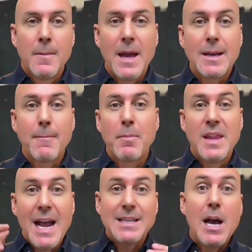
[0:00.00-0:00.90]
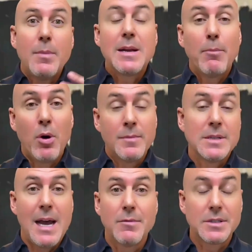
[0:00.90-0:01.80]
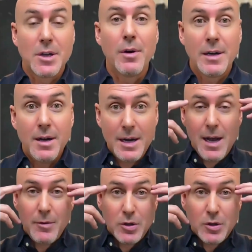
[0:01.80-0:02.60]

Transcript: Like, that's how many appointments I was going on and how